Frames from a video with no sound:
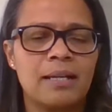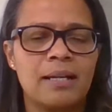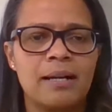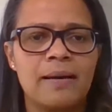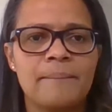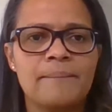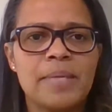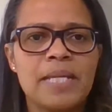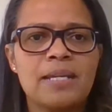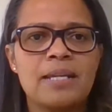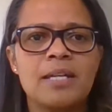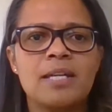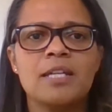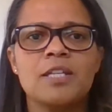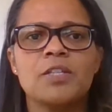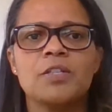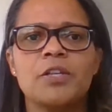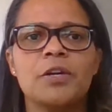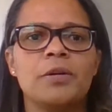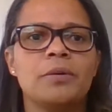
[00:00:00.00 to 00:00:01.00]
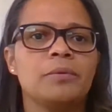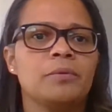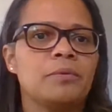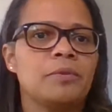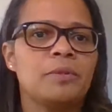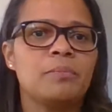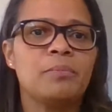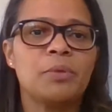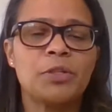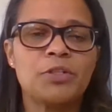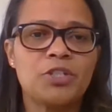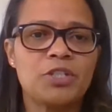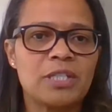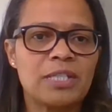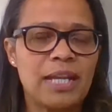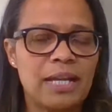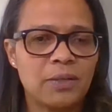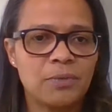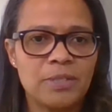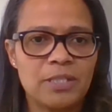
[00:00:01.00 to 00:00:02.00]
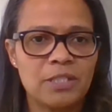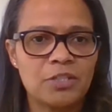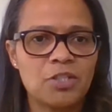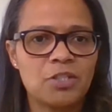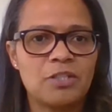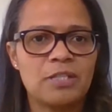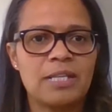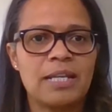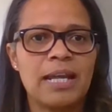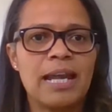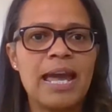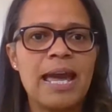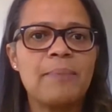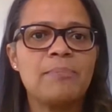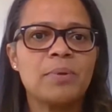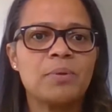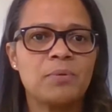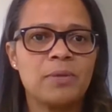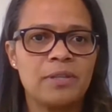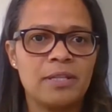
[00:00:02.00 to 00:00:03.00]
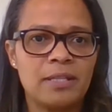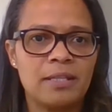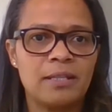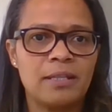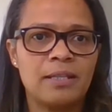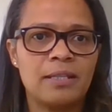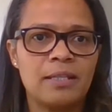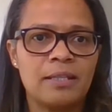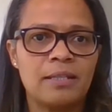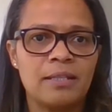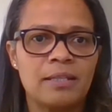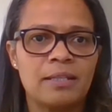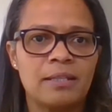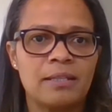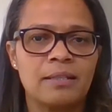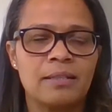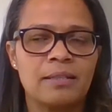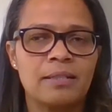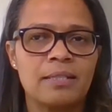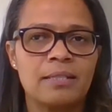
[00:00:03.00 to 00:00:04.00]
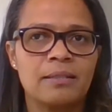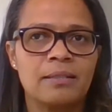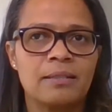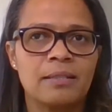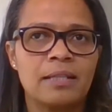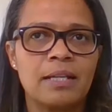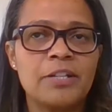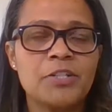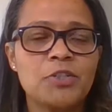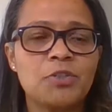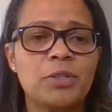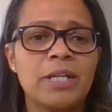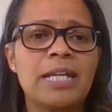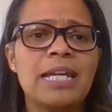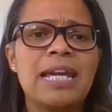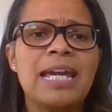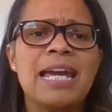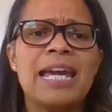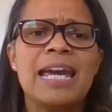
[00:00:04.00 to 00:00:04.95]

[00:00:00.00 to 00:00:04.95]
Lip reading: the mergers and acquisitions that happen within in the country.